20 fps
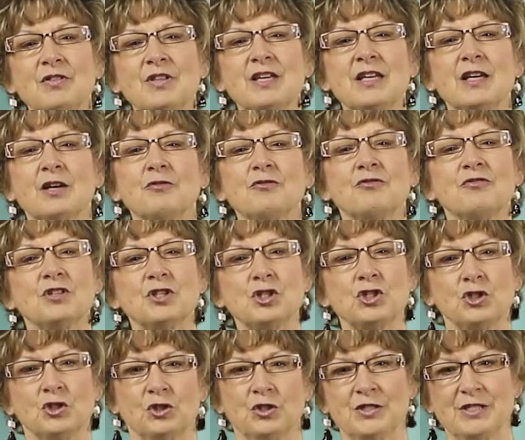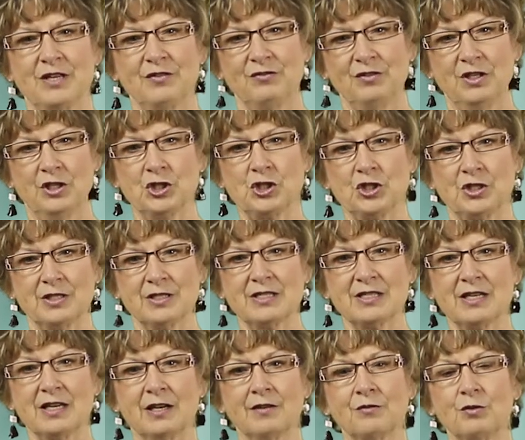the official
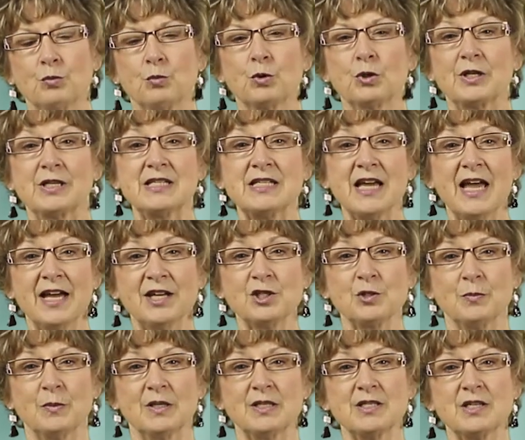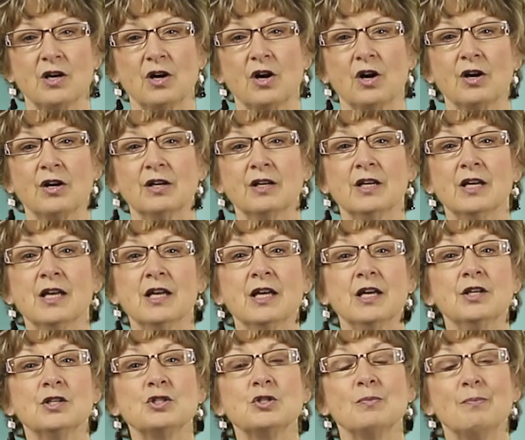definitions of the word attachment are
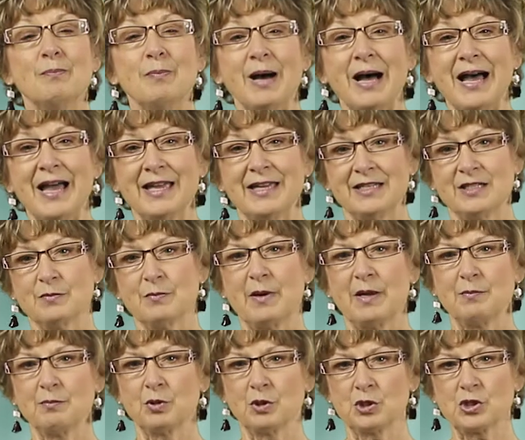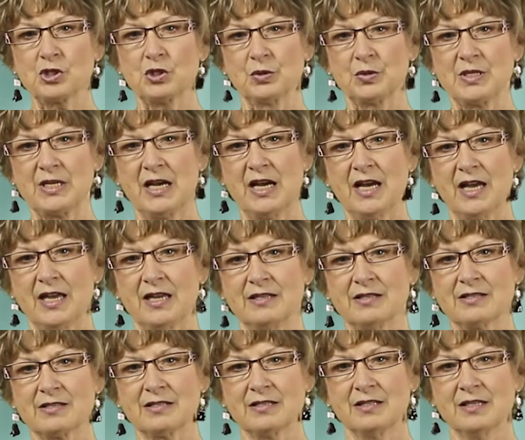to bind by personal
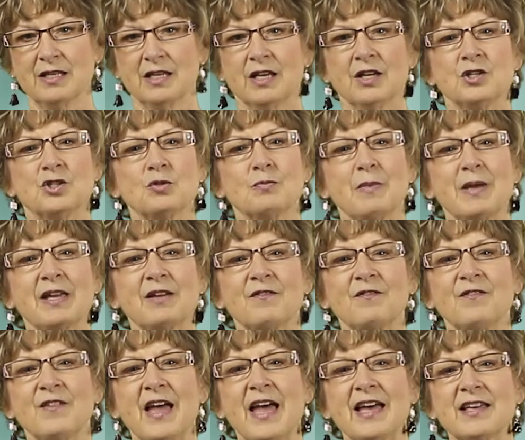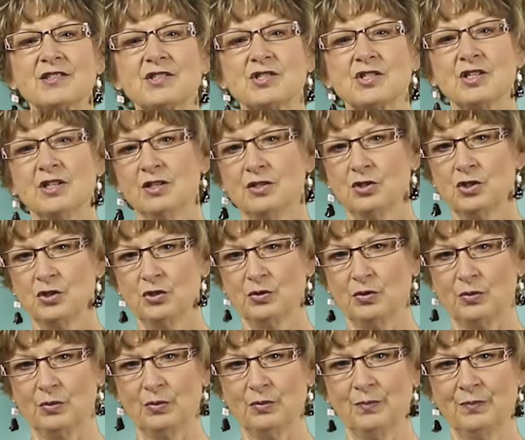ties, to make fast
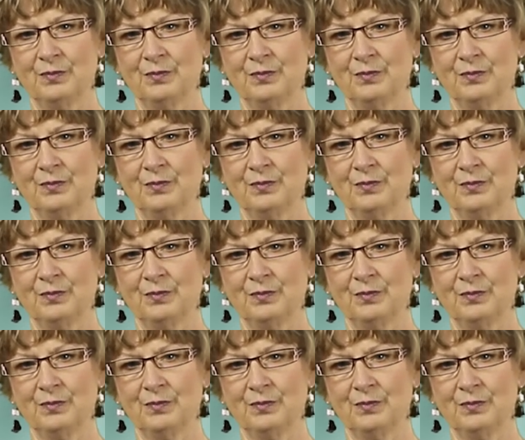to,